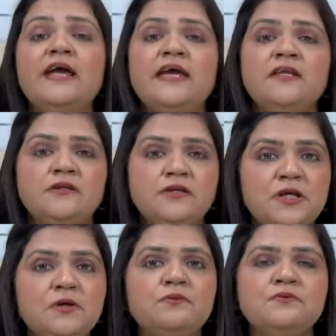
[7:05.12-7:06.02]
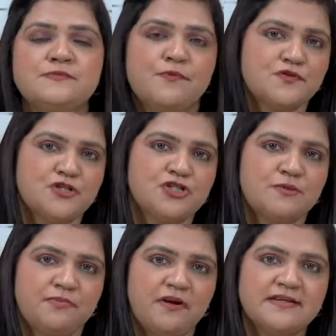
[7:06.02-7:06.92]
a new
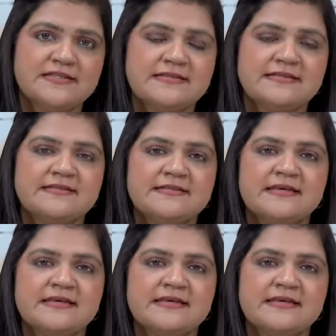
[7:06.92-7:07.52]
sponsorship license.